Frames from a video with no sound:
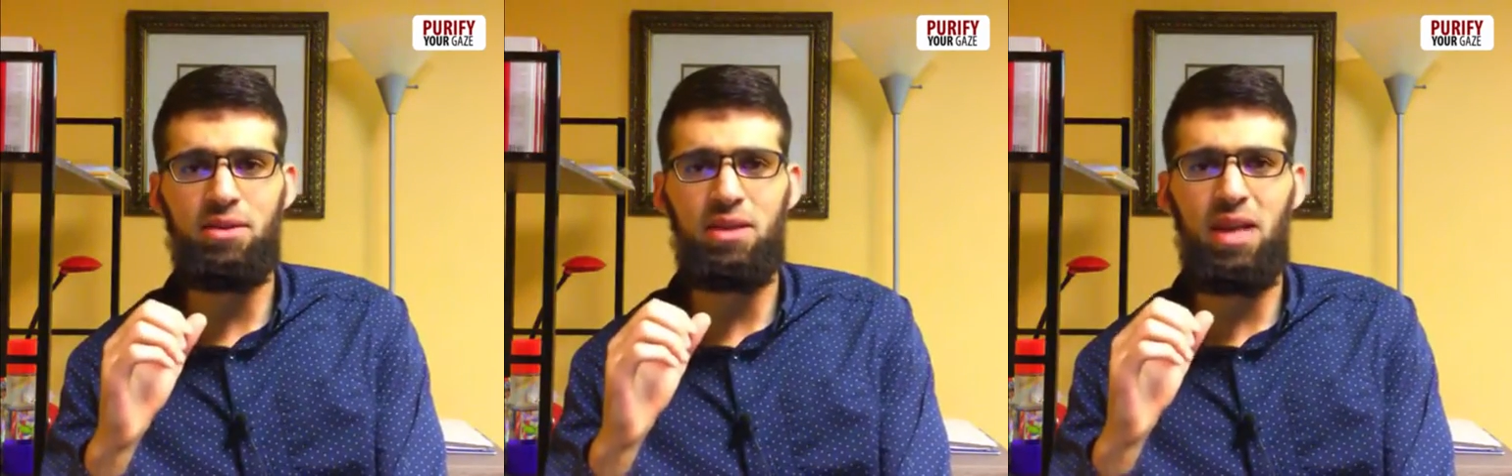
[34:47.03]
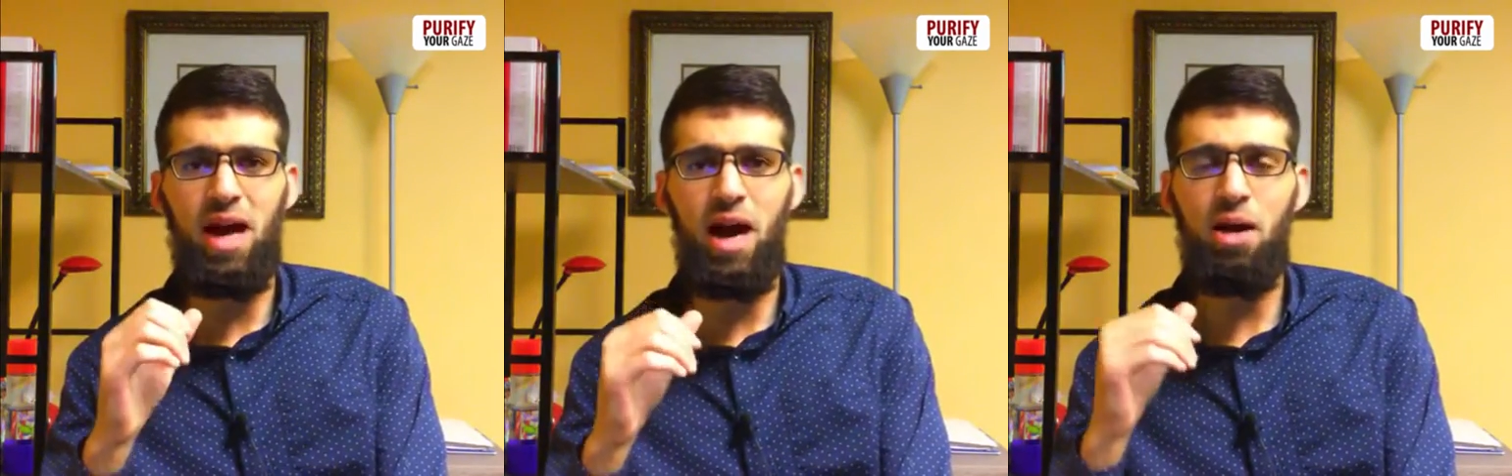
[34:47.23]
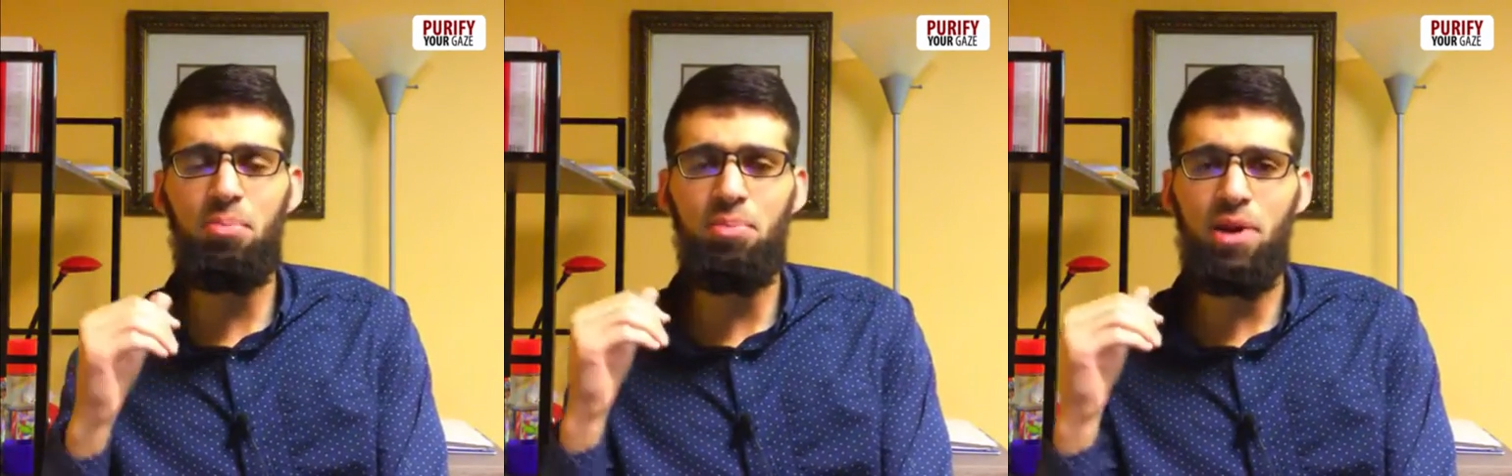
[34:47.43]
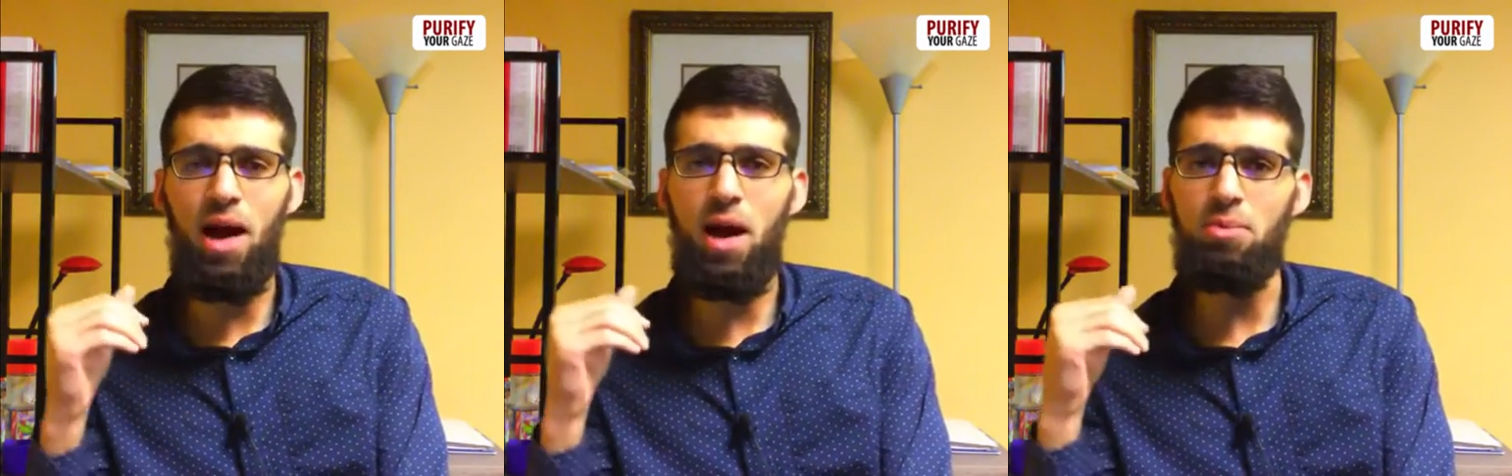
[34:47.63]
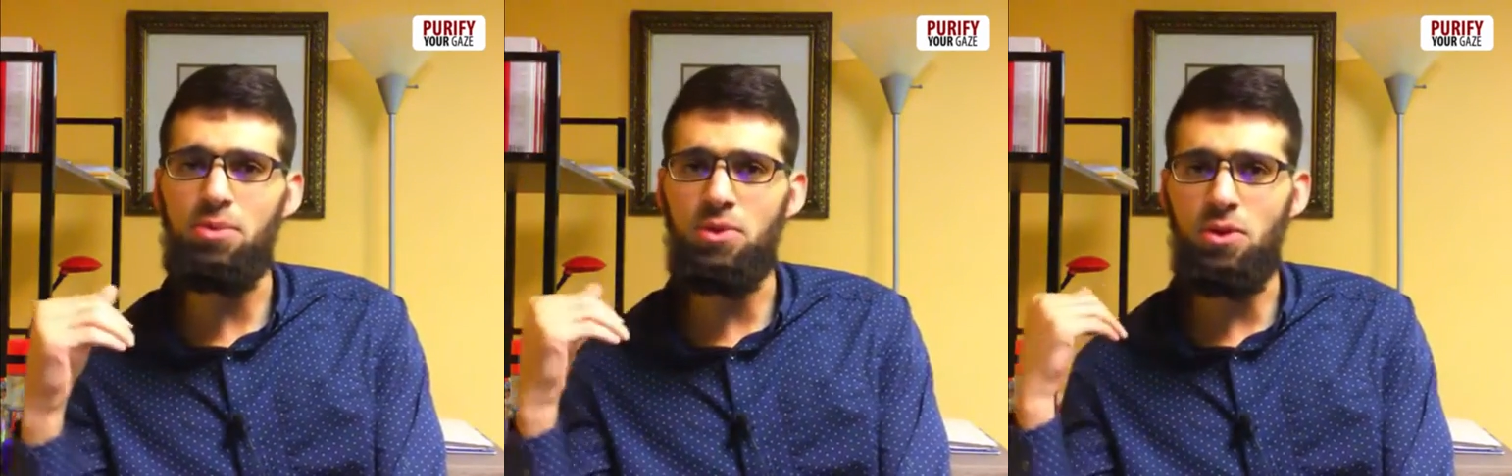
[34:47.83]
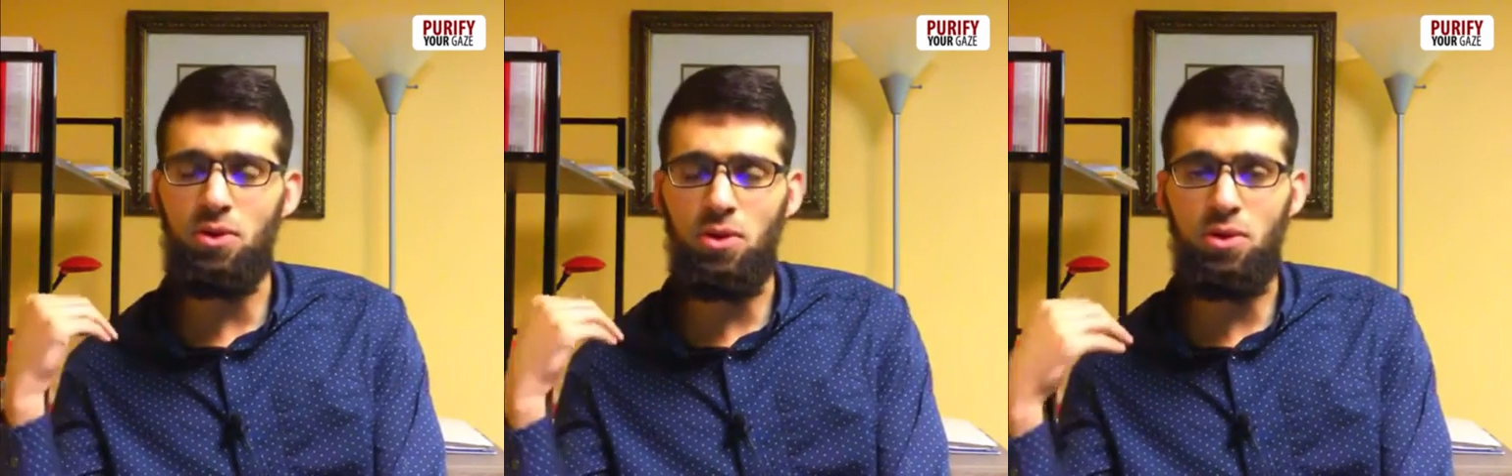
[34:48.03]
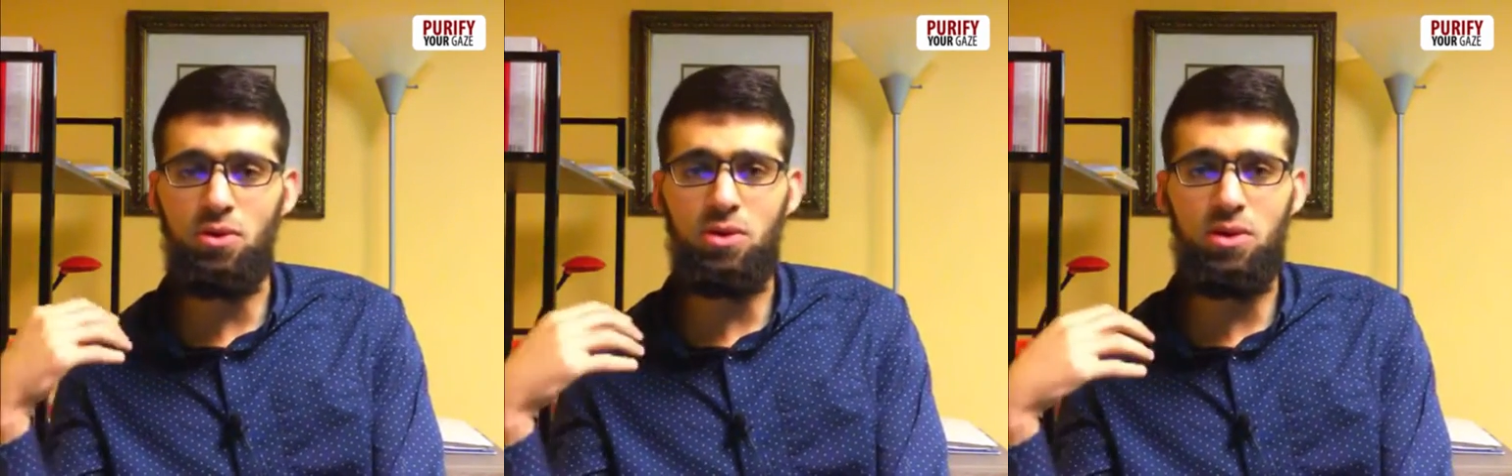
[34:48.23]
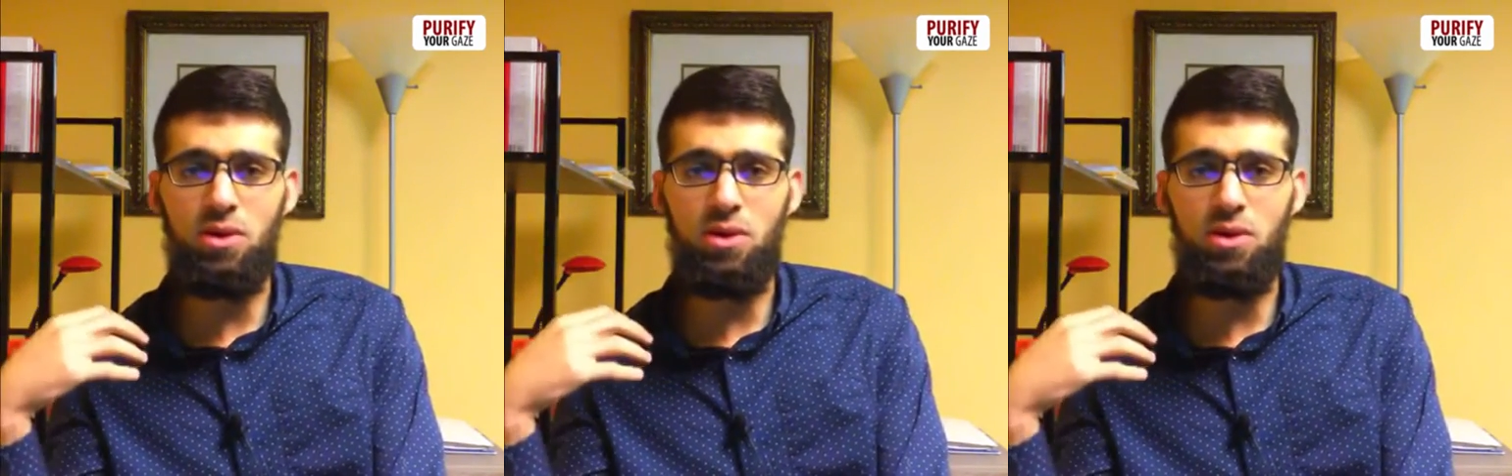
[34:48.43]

and how perhaps your growth